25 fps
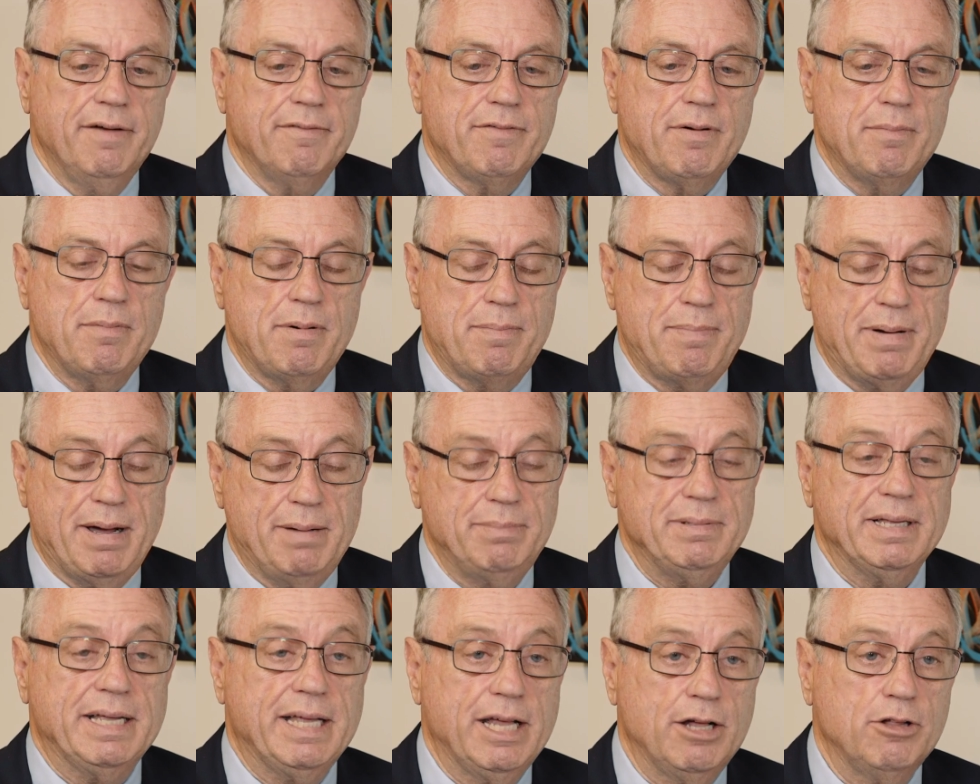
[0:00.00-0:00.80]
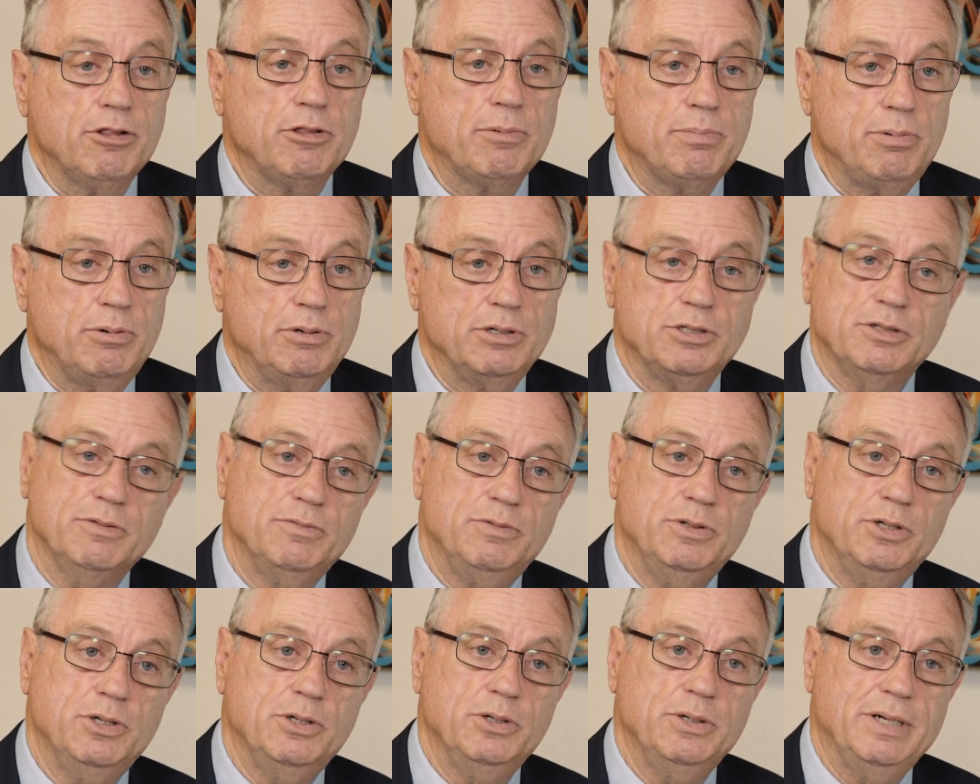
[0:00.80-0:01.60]
From a public health point
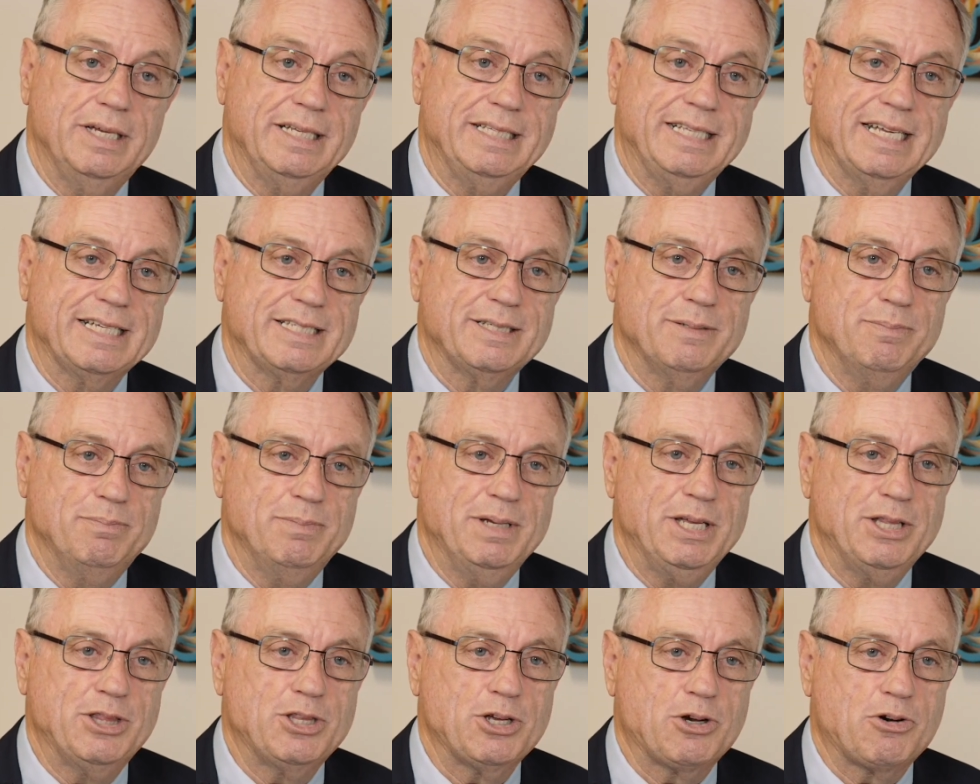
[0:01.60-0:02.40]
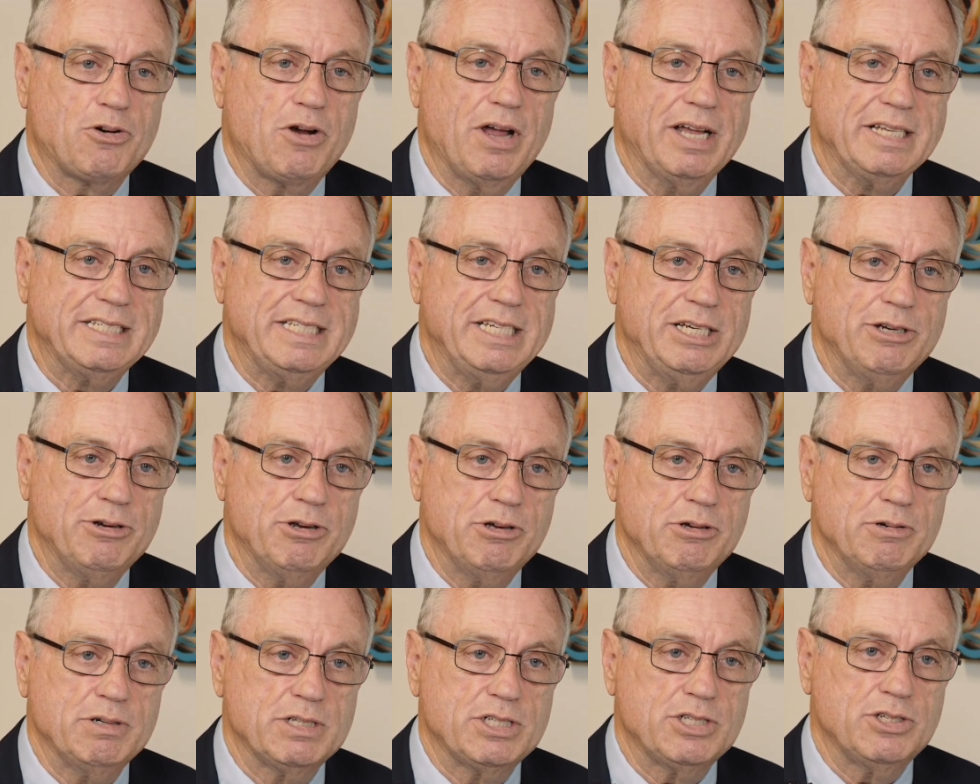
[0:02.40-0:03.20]
of view, it doesn't meet the
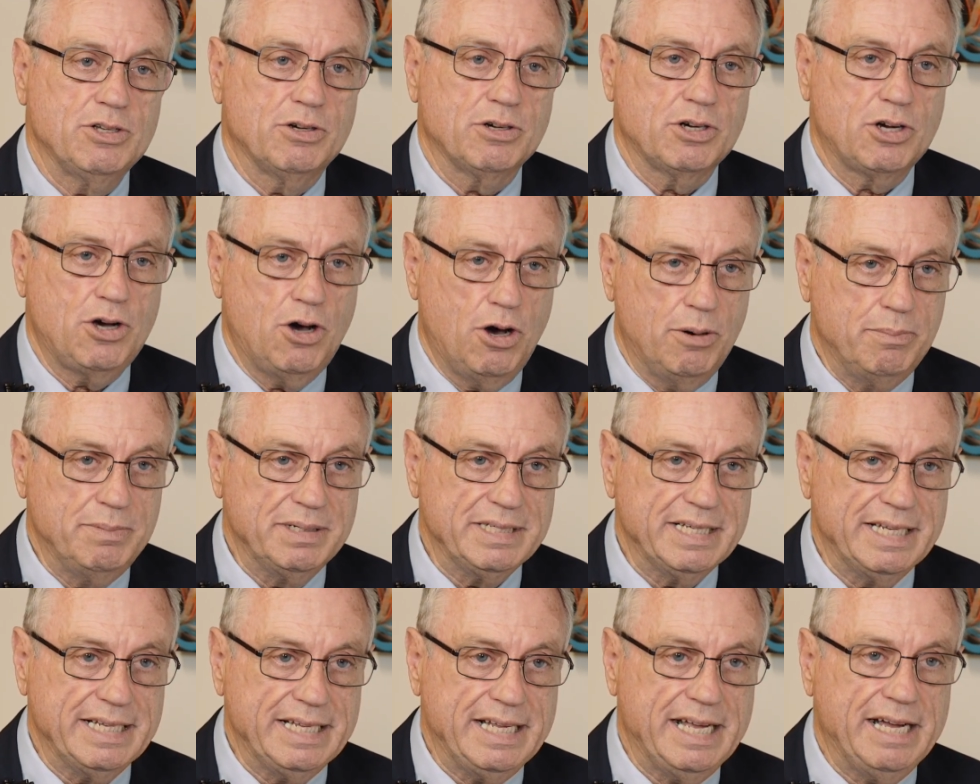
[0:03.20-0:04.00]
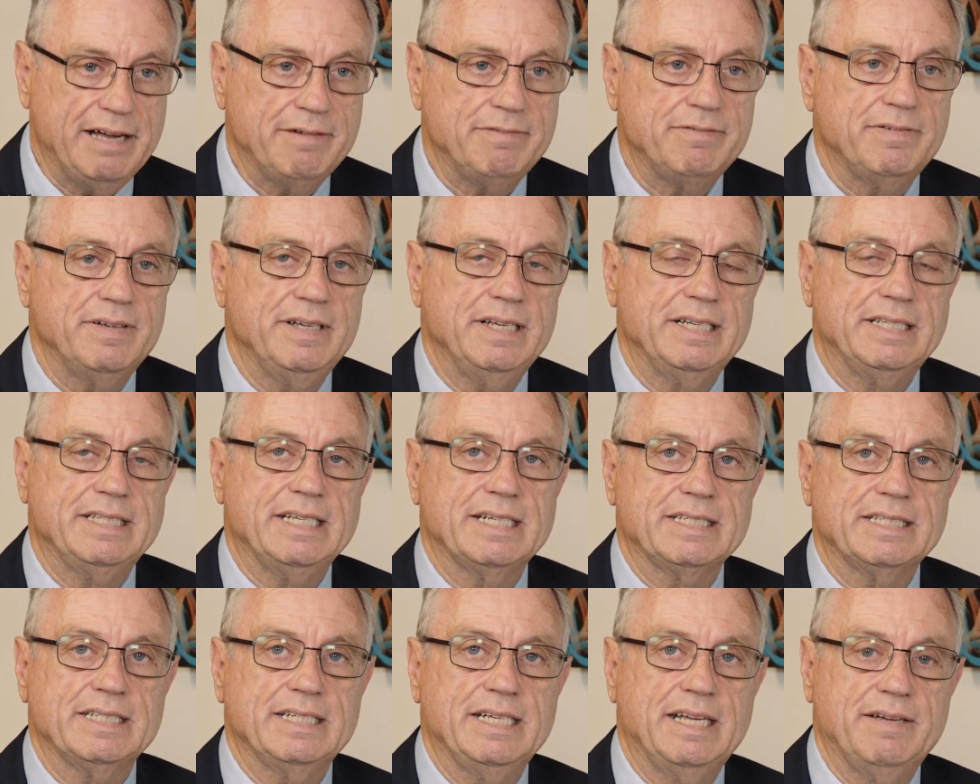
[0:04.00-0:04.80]
criteria. It's not common enough. It
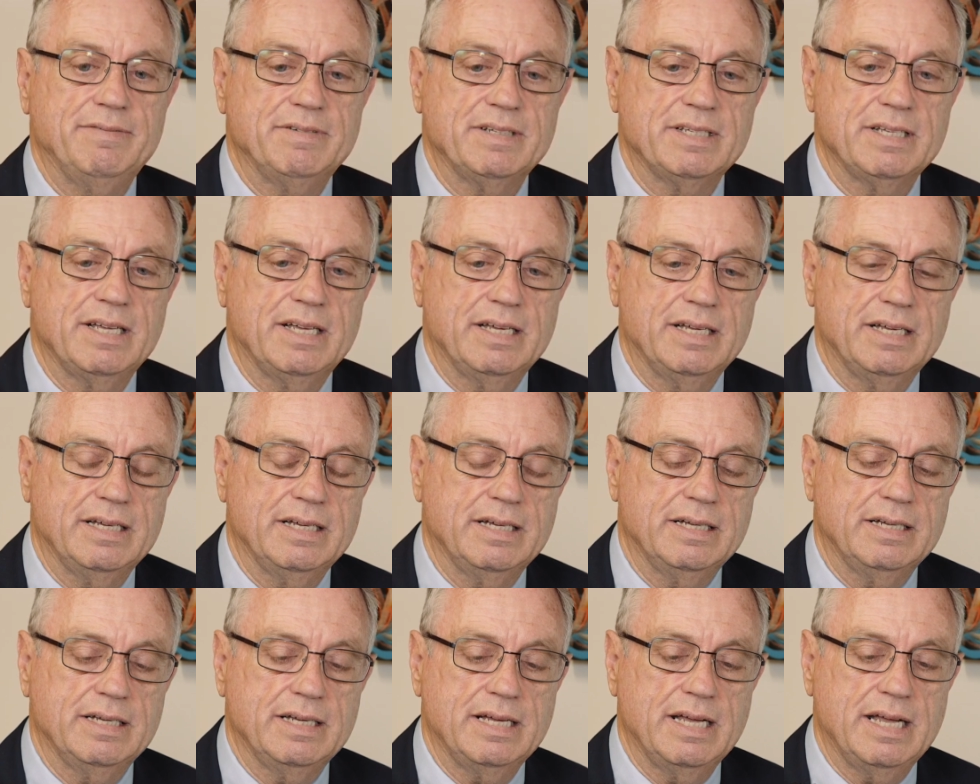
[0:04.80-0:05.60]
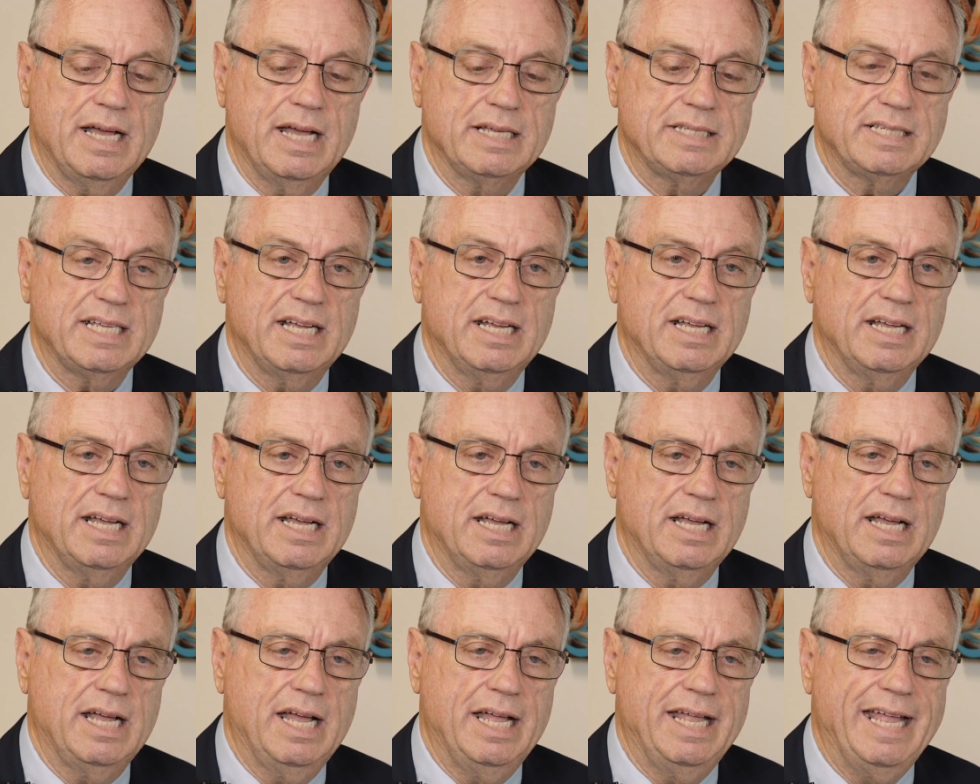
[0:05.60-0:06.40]
doesn't have
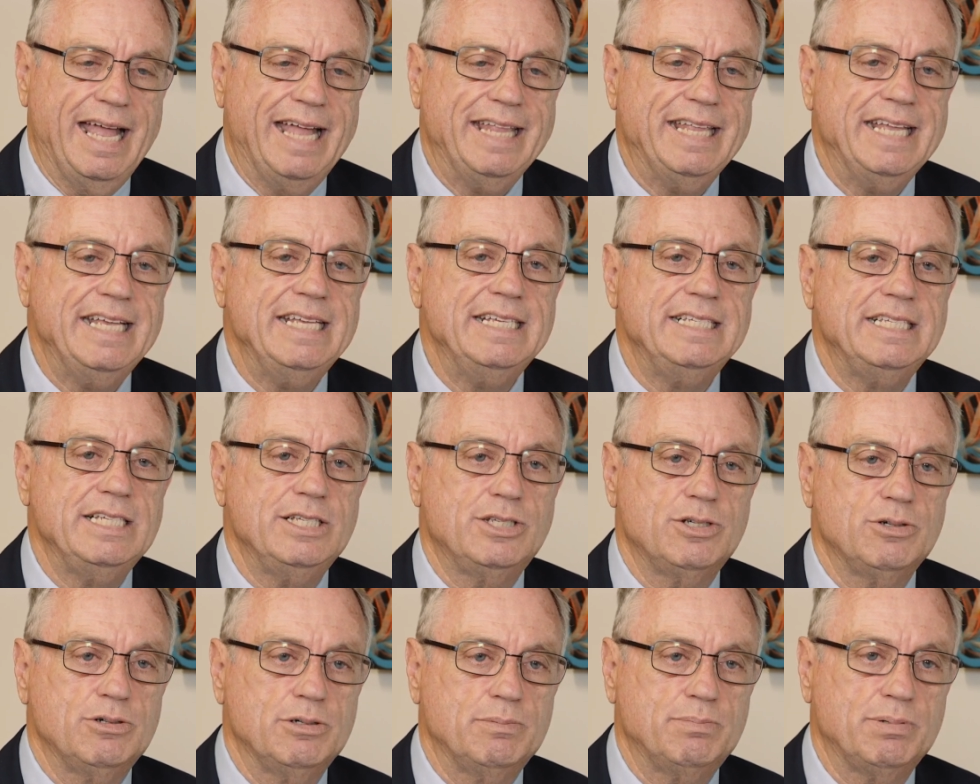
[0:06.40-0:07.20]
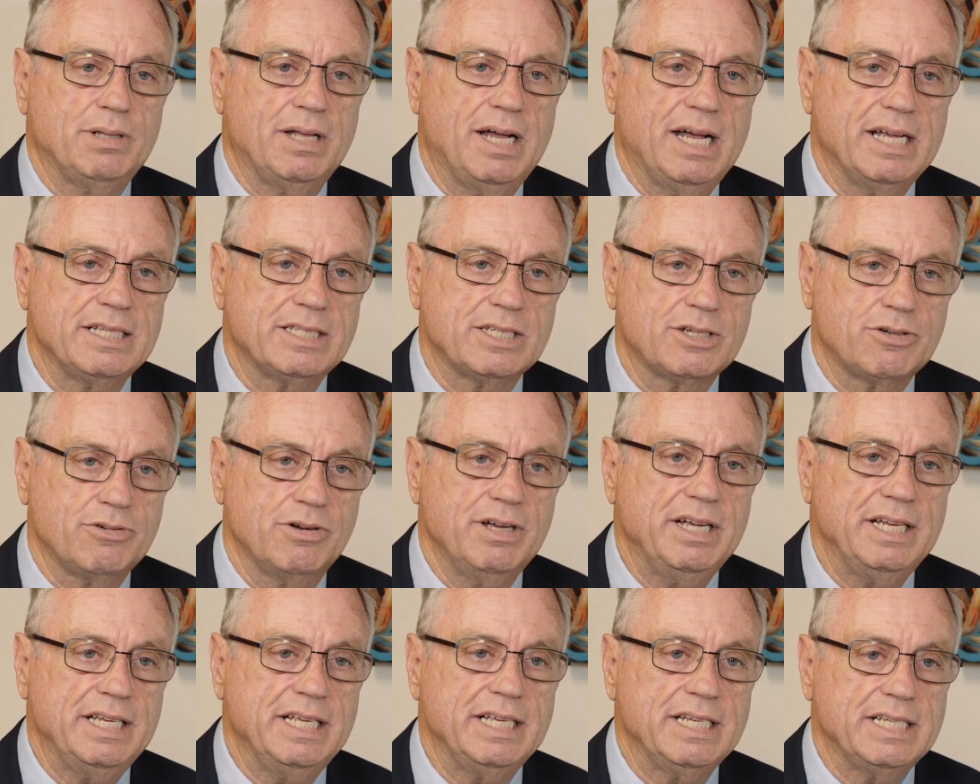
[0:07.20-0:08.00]
an easy to apply
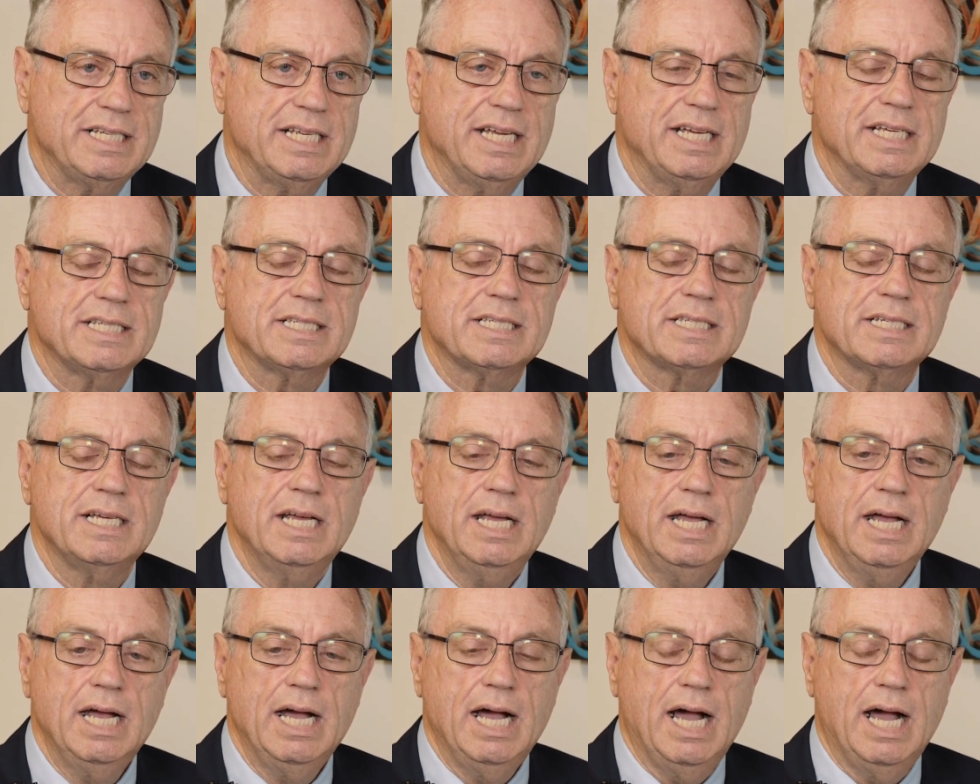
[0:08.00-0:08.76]
screening test.